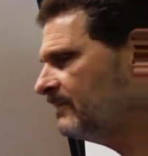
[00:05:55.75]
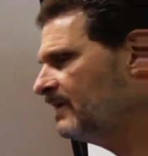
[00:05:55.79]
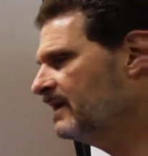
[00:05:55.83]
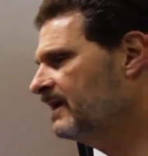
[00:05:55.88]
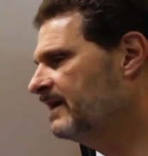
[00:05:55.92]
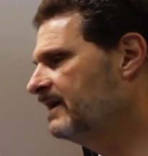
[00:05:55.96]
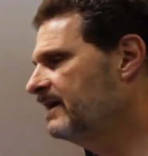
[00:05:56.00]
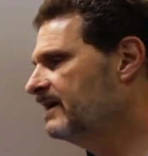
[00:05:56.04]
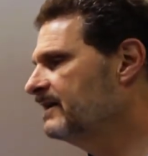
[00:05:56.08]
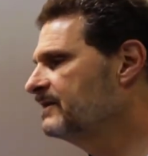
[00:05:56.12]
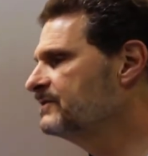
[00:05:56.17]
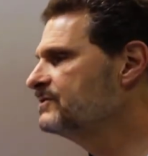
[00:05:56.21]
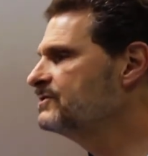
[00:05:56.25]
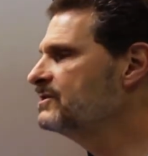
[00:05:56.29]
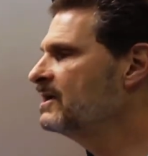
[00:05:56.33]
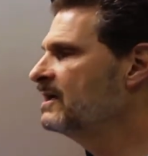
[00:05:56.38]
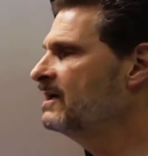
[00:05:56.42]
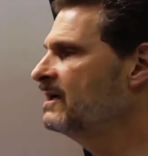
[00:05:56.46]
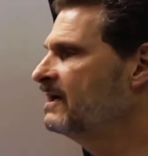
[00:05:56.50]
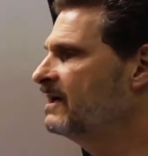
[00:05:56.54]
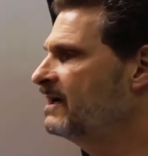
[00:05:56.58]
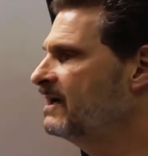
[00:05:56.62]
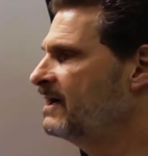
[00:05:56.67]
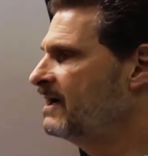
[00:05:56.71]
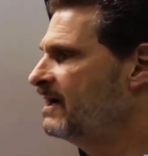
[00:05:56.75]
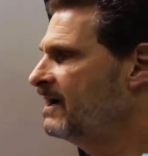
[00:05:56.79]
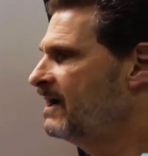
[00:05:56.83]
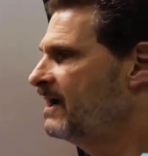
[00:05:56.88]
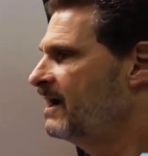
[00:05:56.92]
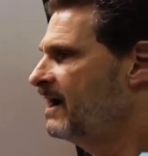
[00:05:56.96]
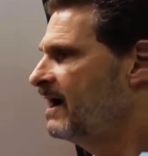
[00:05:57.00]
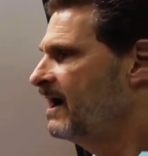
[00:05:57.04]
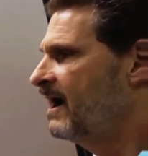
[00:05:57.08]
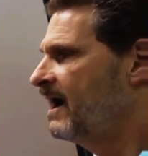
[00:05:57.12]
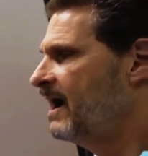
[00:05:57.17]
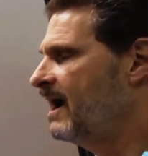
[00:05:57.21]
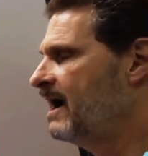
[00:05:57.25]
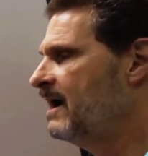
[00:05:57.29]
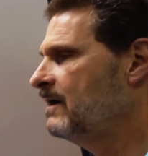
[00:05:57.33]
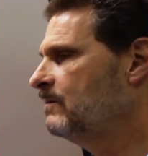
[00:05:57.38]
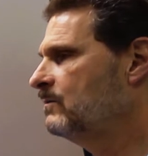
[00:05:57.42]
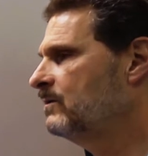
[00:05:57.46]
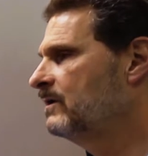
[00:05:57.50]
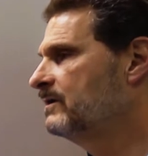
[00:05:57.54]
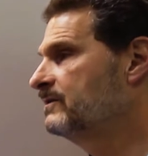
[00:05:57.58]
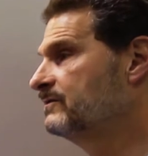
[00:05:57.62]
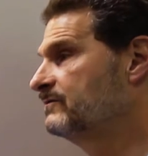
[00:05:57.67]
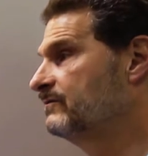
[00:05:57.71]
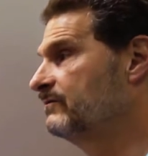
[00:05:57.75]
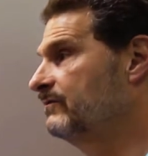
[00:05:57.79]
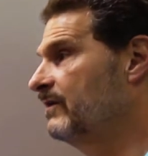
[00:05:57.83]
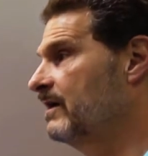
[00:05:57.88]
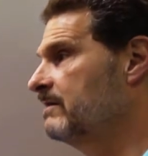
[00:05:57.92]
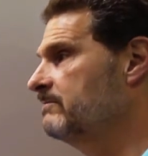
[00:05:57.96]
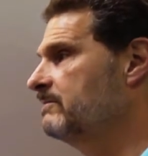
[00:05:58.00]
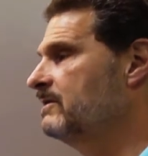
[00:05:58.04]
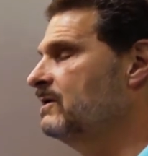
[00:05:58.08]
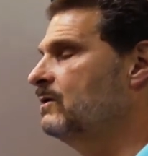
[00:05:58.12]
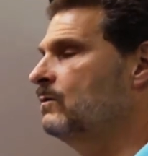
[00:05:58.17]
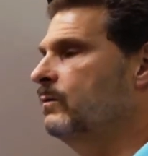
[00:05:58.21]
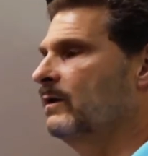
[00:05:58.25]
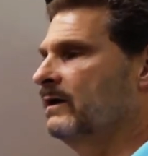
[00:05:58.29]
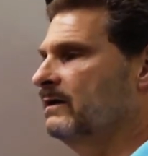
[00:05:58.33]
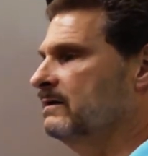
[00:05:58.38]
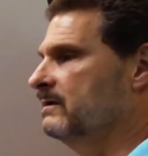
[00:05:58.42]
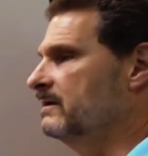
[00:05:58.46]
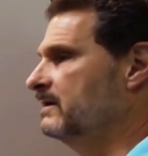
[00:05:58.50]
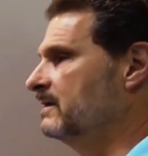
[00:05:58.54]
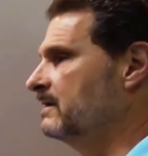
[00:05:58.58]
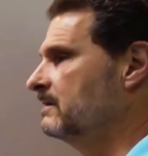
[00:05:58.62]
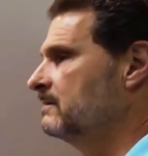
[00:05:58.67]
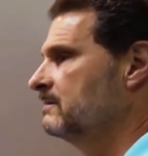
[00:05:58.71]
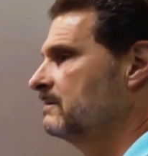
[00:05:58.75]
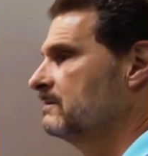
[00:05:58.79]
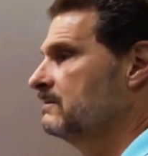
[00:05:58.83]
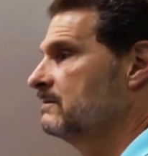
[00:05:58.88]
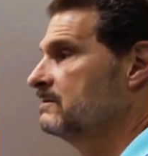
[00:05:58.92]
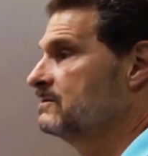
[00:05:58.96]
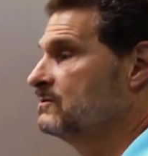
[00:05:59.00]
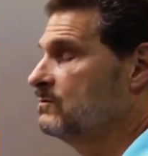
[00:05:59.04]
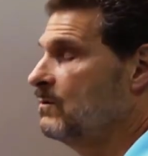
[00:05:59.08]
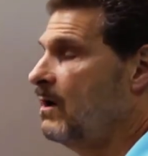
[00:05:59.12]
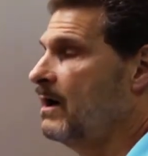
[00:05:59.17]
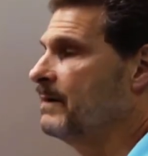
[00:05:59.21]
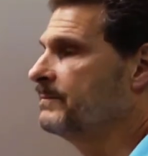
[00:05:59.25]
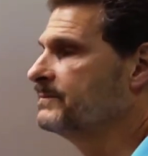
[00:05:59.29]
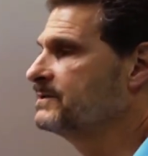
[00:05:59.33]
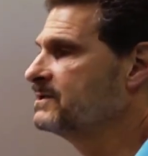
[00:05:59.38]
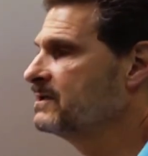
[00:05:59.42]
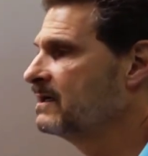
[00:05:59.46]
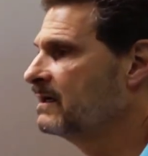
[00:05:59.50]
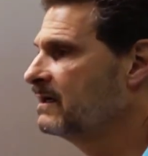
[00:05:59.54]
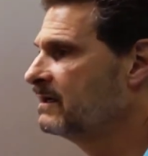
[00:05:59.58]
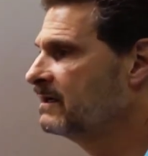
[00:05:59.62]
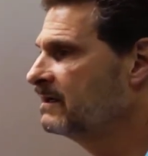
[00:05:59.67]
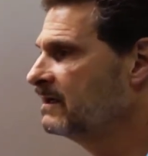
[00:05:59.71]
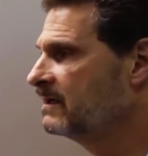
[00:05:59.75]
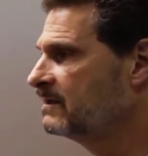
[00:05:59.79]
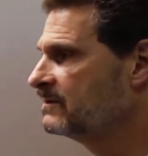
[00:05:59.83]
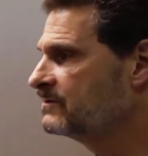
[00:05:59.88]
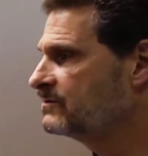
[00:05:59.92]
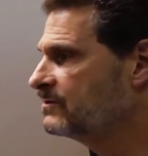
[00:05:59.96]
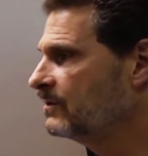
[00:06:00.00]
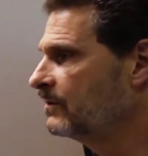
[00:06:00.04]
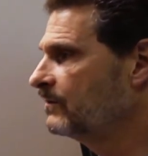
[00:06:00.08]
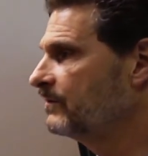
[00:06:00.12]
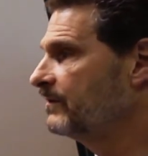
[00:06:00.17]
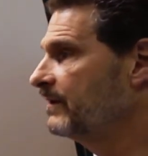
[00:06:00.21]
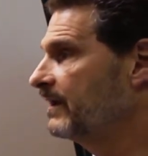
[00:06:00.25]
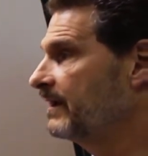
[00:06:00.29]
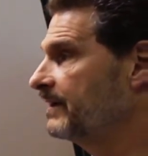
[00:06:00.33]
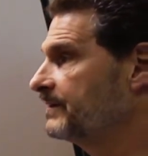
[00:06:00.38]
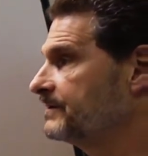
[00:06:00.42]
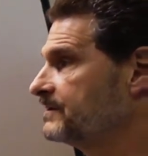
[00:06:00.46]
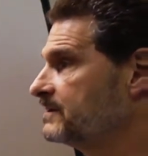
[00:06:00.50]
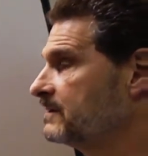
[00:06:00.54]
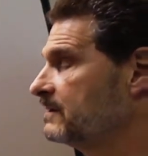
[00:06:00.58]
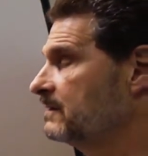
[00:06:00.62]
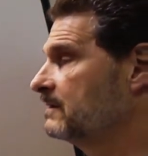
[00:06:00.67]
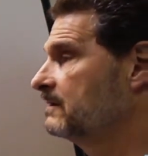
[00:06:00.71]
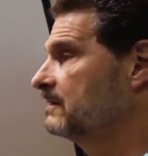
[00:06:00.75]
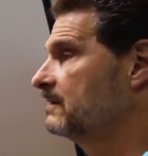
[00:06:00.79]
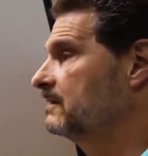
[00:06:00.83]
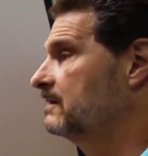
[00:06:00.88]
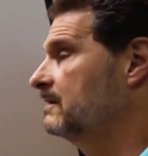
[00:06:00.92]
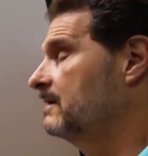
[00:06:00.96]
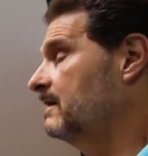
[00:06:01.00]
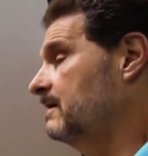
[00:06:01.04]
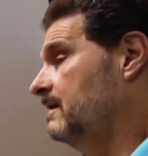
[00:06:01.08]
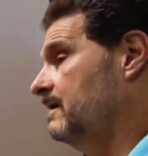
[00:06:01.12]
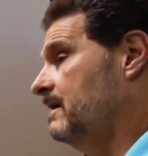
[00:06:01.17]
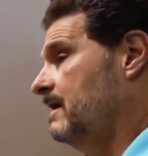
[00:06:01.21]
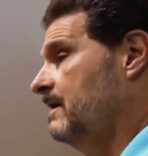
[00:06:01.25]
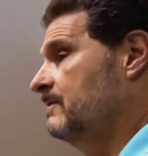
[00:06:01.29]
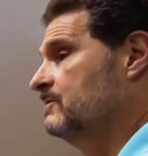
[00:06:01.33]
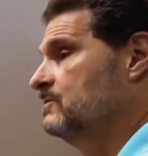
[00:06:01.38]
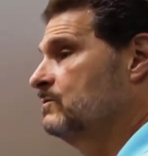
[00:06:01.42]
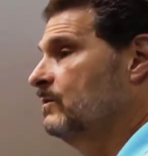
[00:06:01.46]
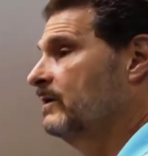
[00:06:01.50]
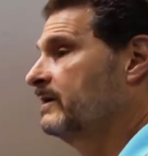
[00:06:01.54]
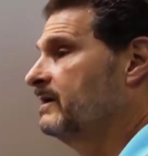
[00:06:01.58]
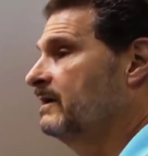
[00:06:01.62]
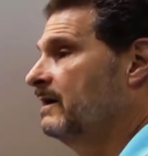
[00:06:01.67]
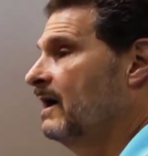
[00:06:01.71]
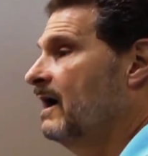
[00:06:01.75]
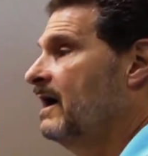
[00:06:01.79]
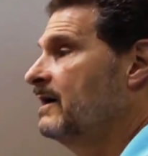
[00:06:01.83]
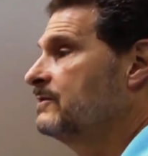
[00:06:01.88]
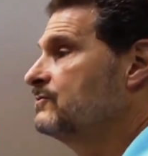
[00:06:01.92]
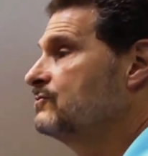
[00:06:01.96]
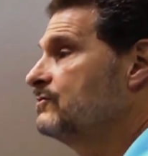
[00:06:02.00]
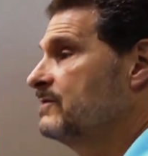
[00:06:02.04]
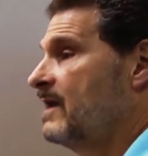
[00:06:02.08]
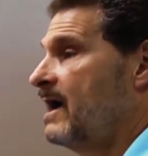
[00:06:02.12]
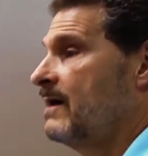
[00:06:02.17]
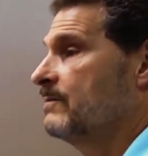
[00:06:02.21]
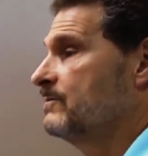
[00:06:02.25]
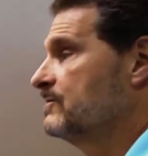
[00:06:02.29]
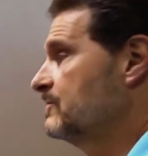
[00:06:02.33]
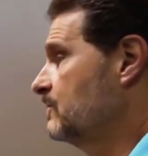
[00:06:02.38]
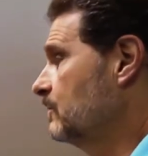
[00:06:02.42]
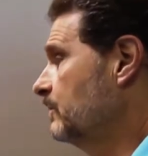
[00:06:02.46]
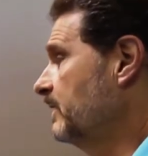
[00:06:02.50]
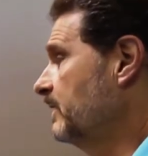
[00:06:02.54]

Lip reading: and I was very quickly swamped, so that I was working 100 hours a